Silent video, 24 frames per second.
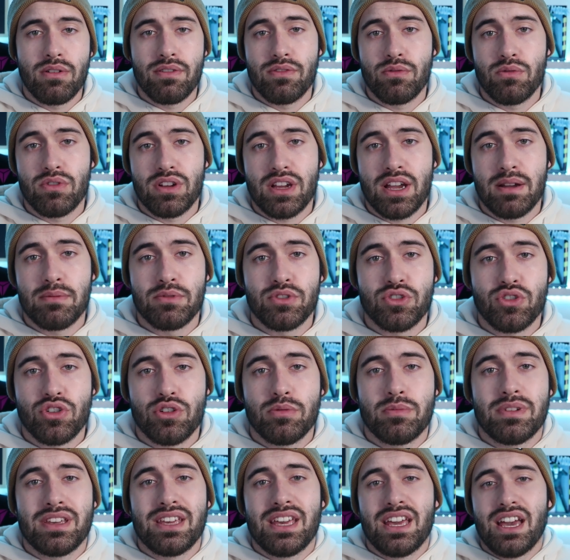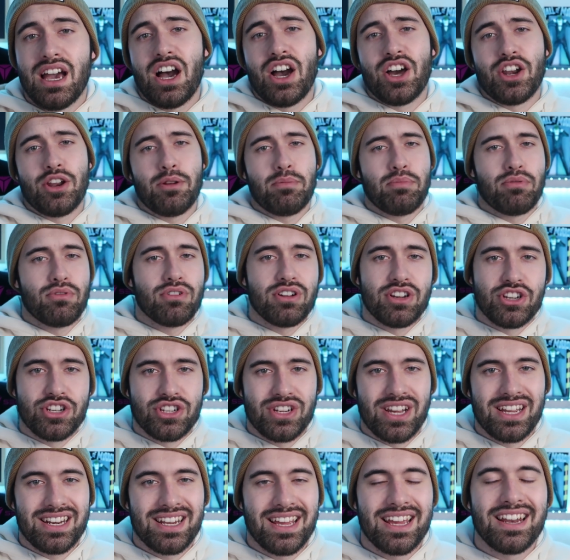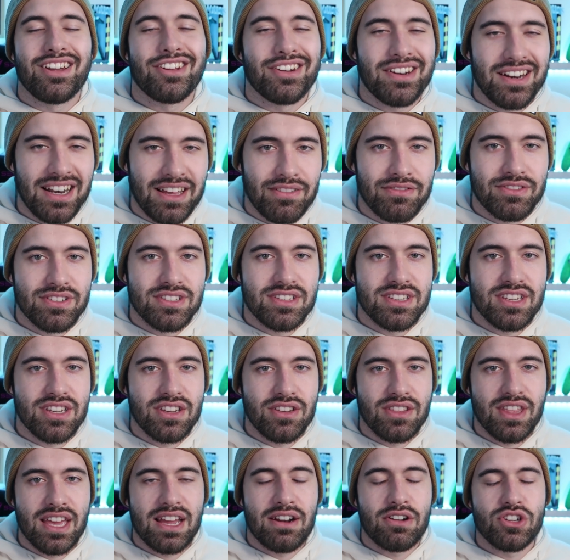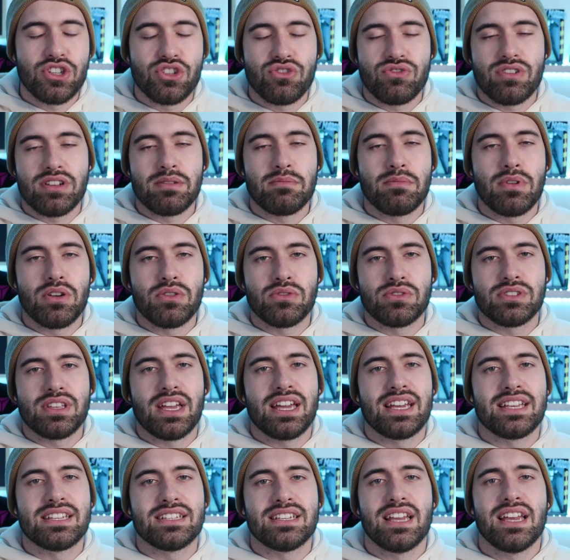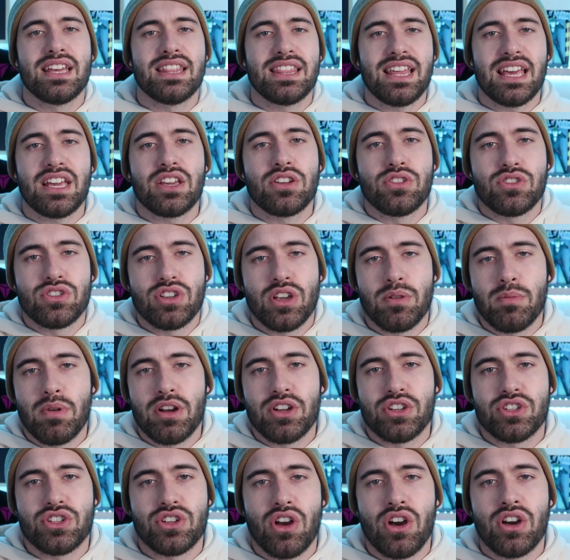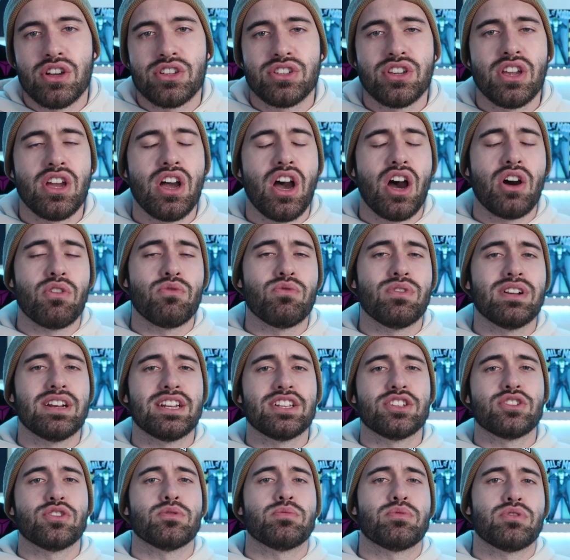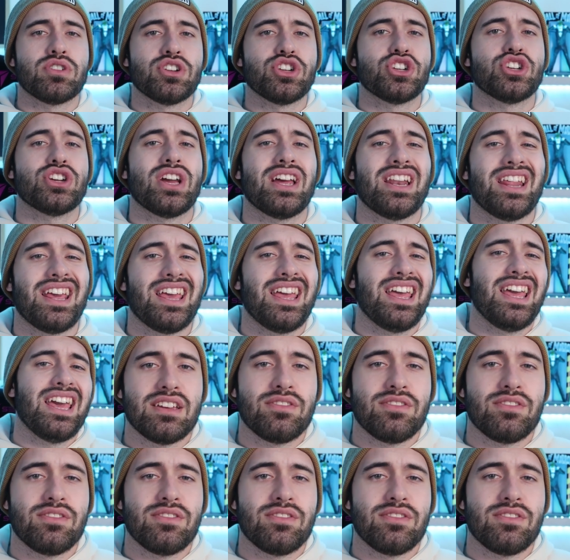If you want to come and join me, I'd appreciate it and I'd love to see you there. I stream most days. Thank you so much, guys. I really do appreciate it.